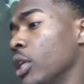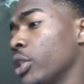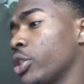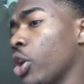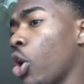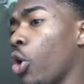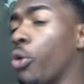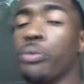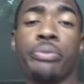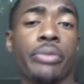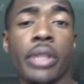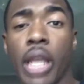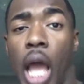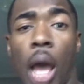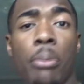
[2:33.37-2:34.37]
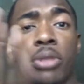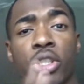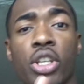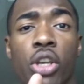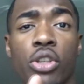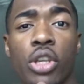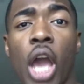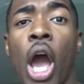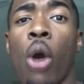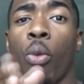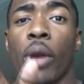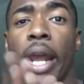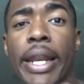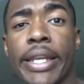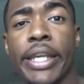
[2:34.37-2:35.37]
So I'm gonna show y'all
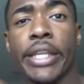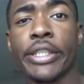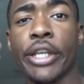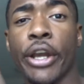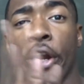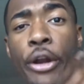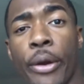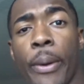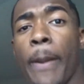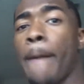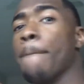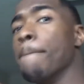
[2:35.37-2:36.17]
what I did to her.